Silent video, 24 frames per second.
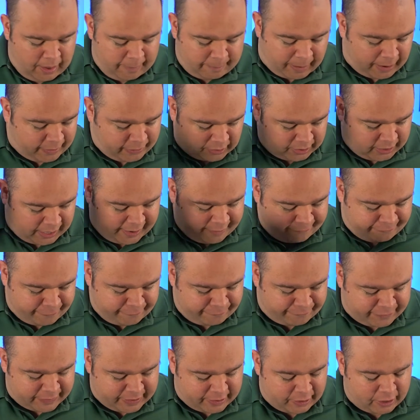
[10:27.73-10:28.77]
"by the life of
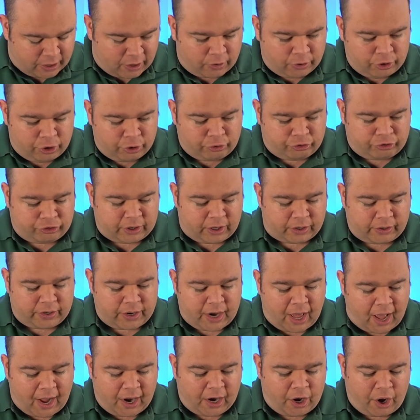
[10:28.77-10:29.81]
Pharaoh, you shall
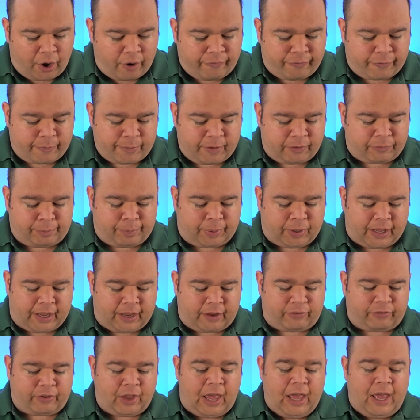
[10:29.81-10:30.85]
not go from this
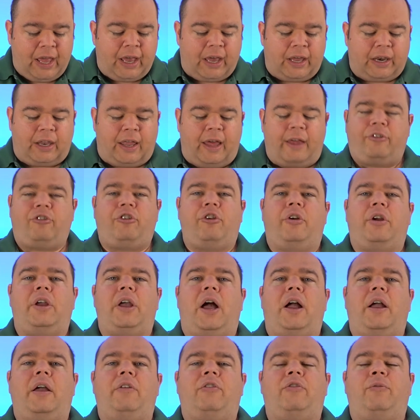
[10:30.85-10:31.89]
place unless your
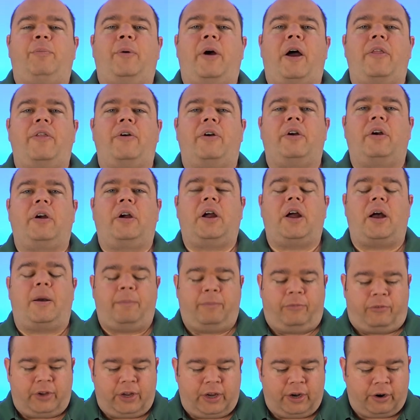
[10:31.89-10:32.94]
youngest brother
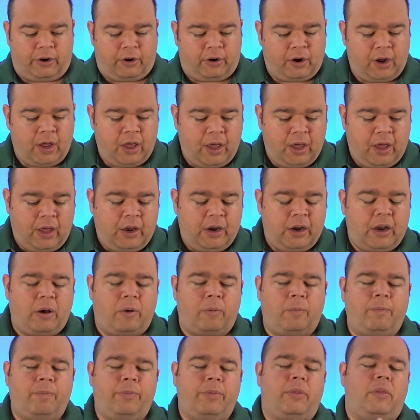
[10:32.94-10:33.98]
comes here."
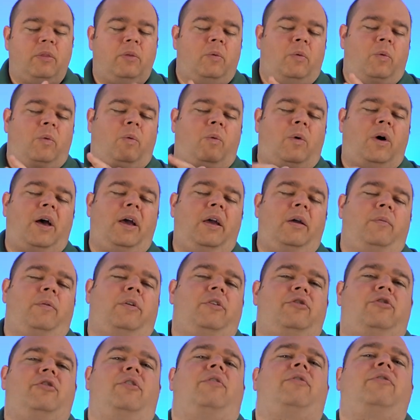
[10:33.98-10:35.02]
Now, why
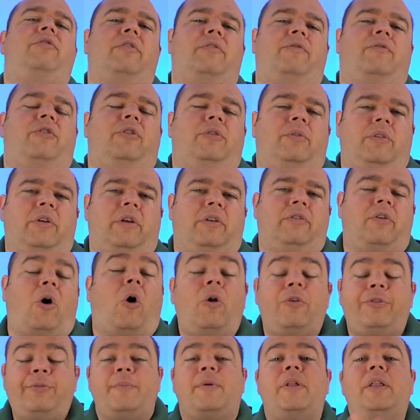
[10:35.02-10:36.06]
would Joseph do this?
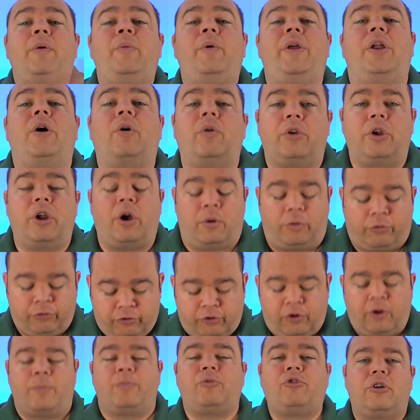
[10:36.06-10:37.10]
Ultimately, we don't know.
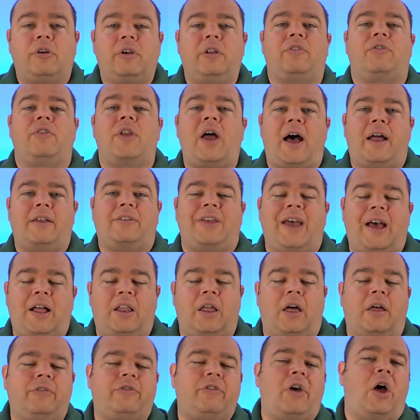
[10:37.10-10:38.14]
Scripture does not tell
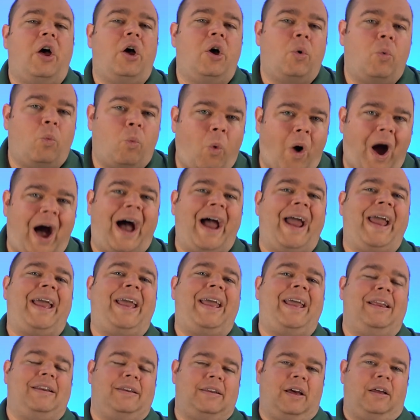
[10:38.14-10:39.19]
us why
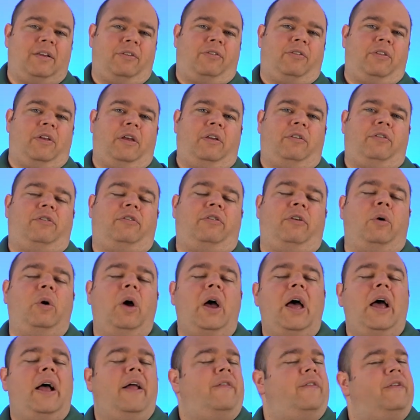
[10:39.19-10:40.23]
he does this. So
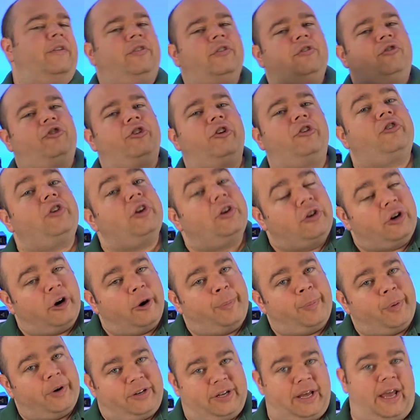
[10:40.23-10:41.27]
this is just
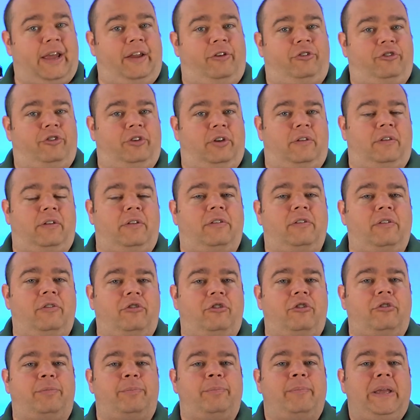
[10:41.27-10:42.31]
interpretation. This is
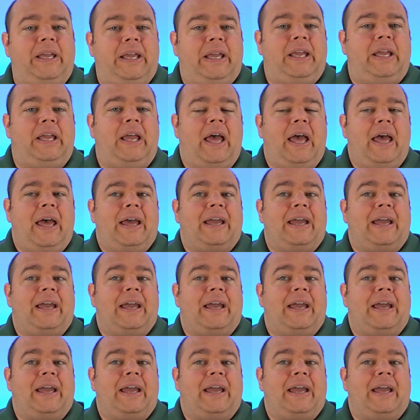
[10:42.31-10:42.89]
just me